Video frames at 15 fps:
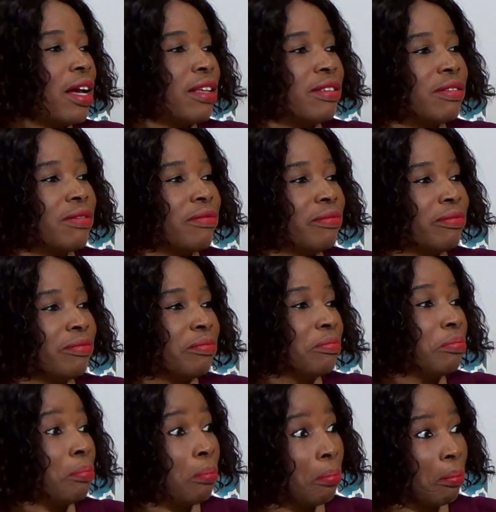So, right.
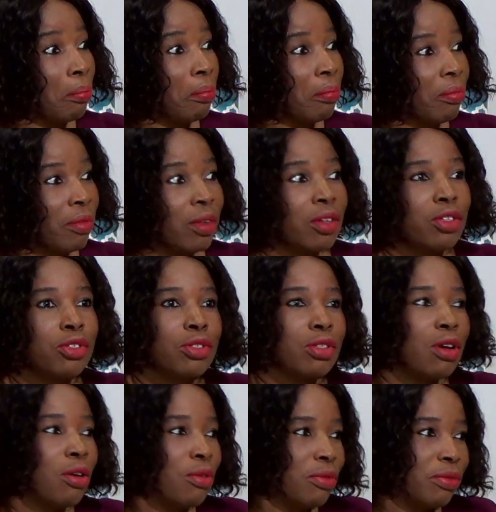for
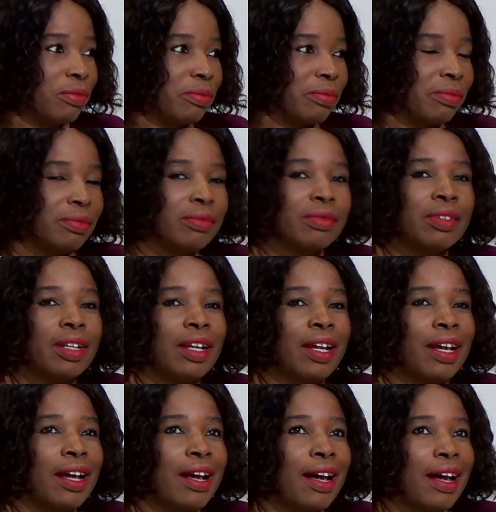some known reason, I
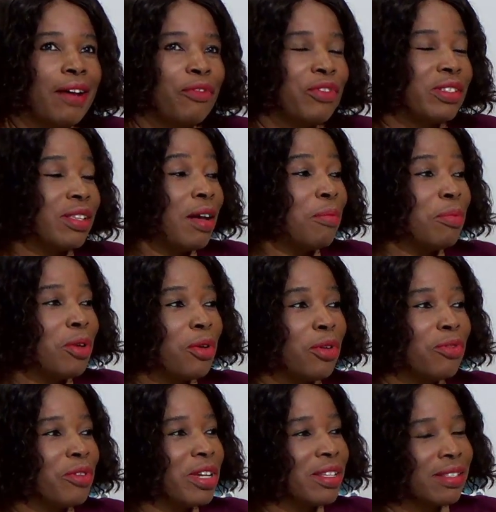found a
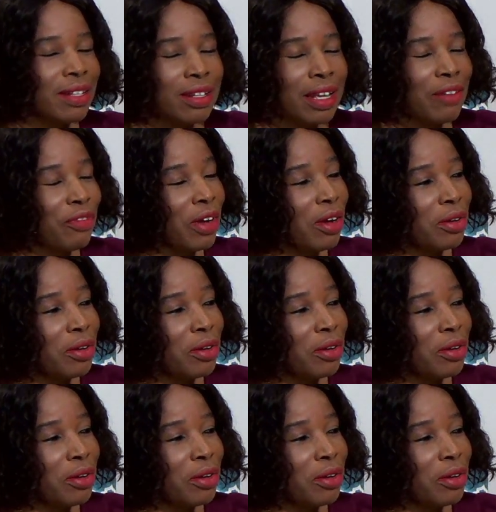carpenter's razor.